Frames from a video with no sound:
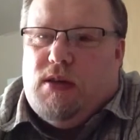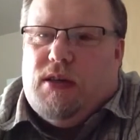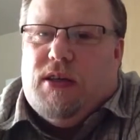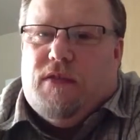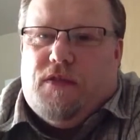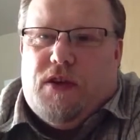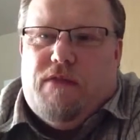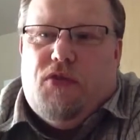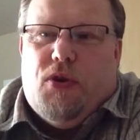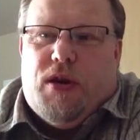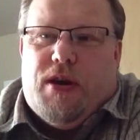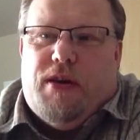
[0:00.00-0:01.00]
And the further
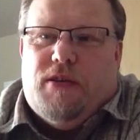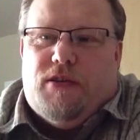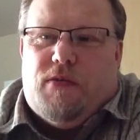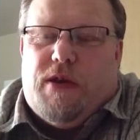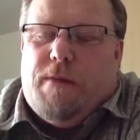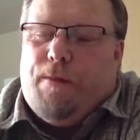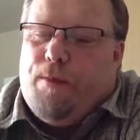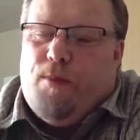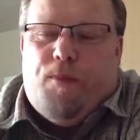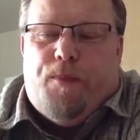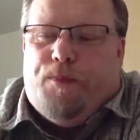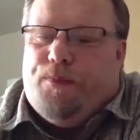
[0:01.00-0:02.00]
you get into it,
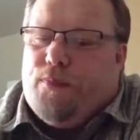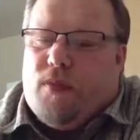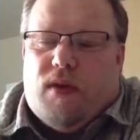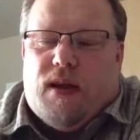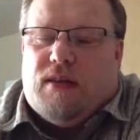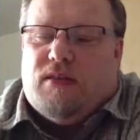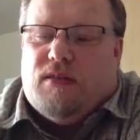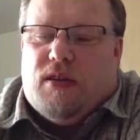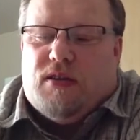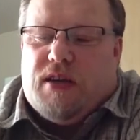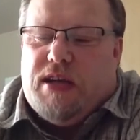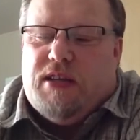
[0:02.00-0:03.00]
the
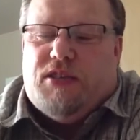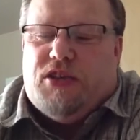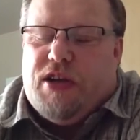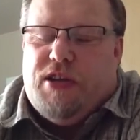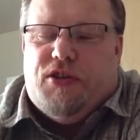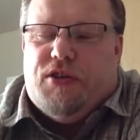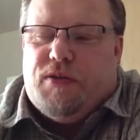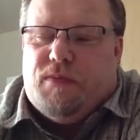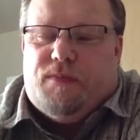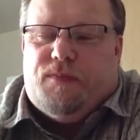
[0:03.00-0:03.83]
taste changes.